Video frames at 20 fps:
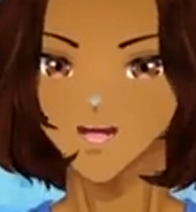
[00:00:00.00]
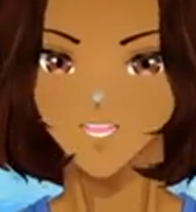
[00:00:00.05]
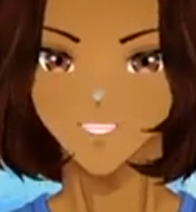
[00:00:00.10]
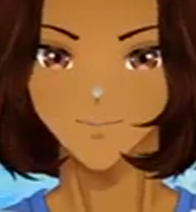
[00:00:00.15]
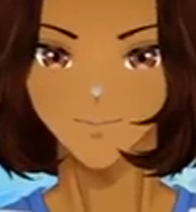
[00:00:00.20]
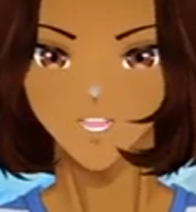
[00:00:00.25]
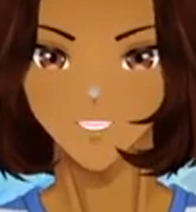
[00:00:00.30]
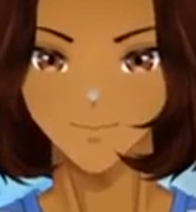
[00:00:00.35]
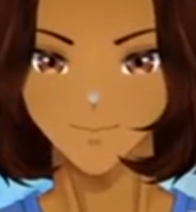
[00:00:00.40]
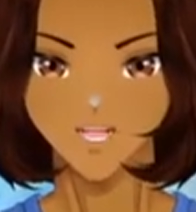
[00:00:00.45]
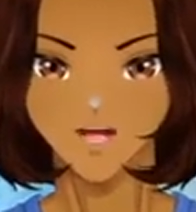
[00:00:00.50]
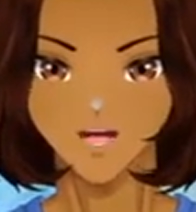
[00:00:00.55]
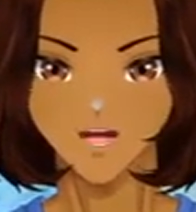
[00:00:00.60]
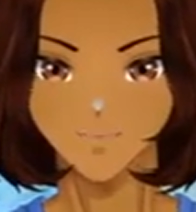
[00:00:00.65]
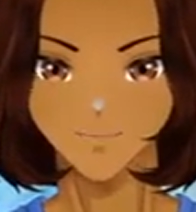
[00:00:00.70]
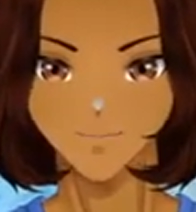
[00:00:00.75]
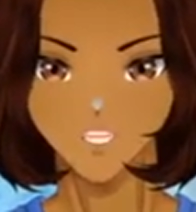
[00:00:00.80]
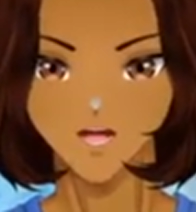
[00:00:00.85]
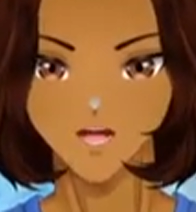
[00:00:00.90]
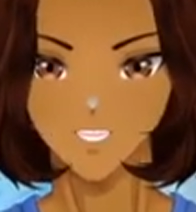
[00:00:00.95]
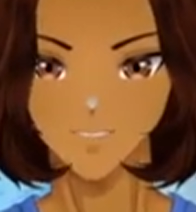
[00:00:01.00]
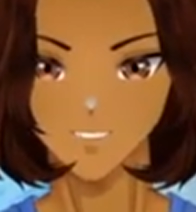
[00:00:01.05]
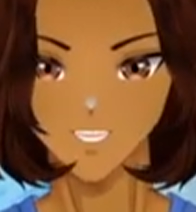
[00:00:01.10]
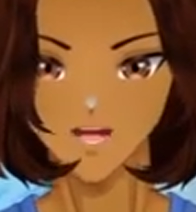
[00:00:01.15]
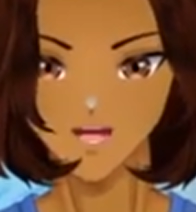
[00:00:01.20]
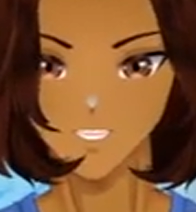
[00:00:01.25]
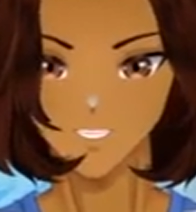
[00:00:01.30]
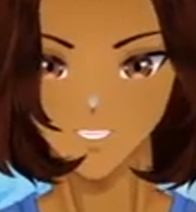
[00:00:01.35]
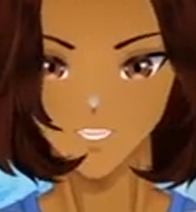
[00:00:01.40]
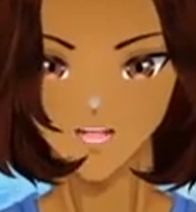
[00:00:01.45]
Trust me, I am not
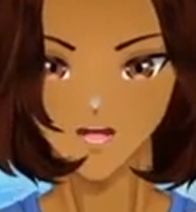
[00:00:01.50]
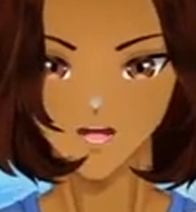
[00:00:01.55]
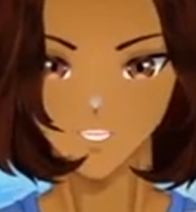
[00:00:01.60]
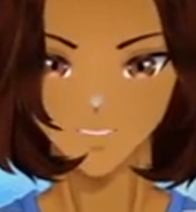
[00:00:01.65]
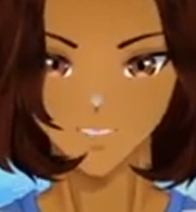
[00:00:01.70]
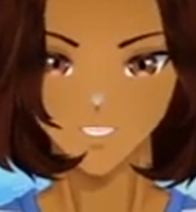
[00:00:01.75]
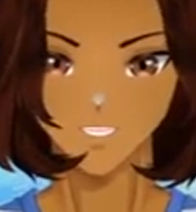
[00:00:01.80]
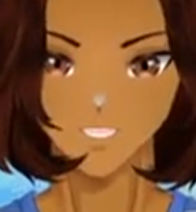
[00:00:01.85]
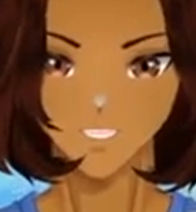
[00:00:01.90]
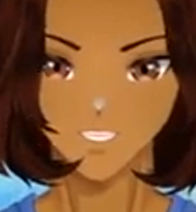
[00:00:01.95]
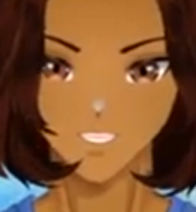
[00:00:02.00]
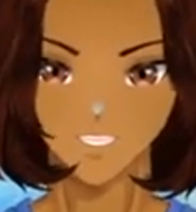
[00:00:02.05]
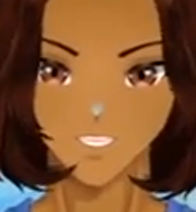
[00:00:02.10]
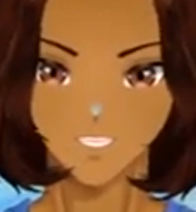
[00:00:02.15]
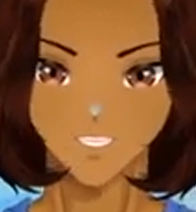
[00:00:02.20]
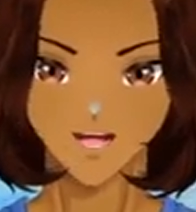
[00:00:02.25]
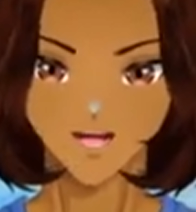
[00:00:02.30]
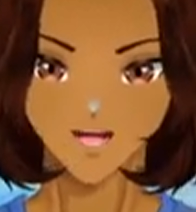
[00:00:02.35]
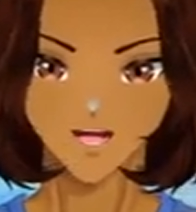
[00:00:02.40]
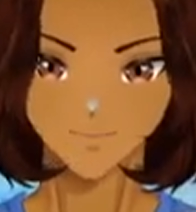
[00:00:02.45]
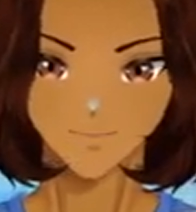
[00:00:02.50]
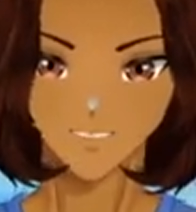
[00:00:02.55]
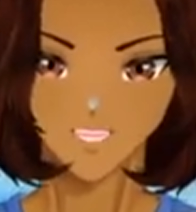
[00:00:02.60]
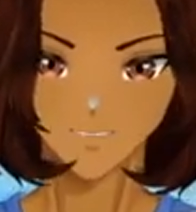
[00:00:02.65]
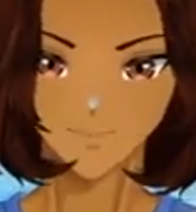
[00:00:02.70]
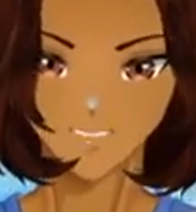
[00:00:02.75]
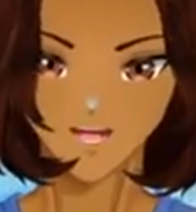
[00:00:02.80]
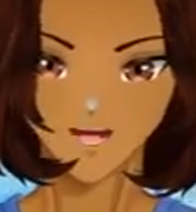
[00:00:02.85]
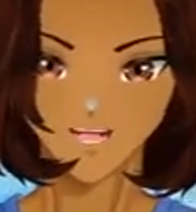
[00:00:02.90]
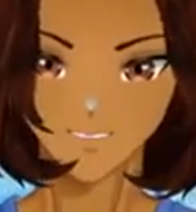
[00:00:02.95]
technologically
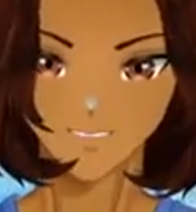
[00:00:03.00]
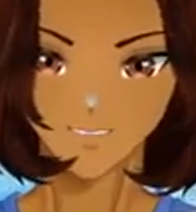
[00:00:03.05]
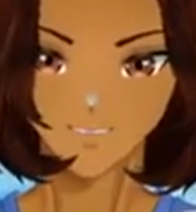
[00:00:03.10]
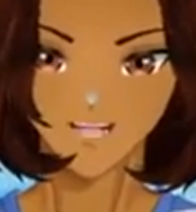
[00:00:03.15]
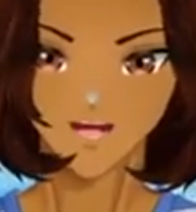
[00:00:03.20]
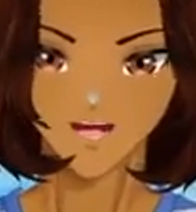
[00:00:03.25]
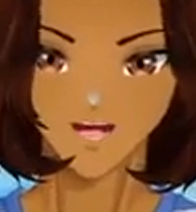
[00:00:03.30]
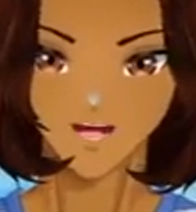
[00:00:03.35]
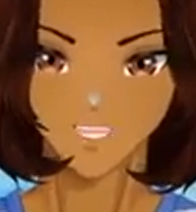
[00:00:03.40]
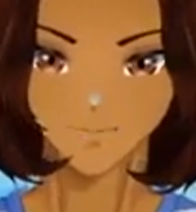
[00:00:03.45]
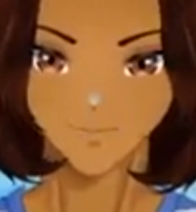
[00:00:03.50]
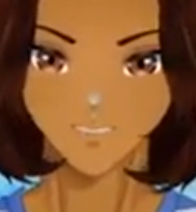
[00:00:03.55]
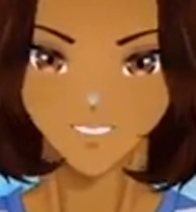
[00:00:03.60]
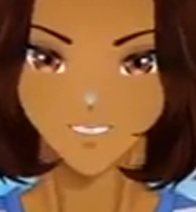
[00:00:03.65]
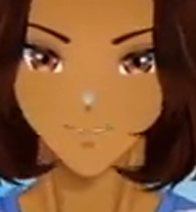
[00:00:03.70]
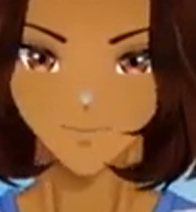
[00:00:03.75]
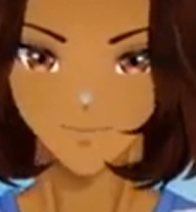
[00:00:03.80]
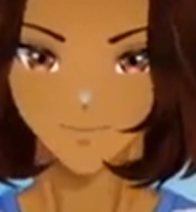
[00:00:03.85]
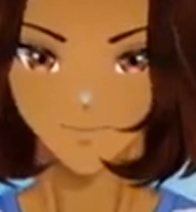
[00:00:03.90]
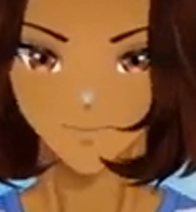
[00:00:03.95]
advanced. I am. You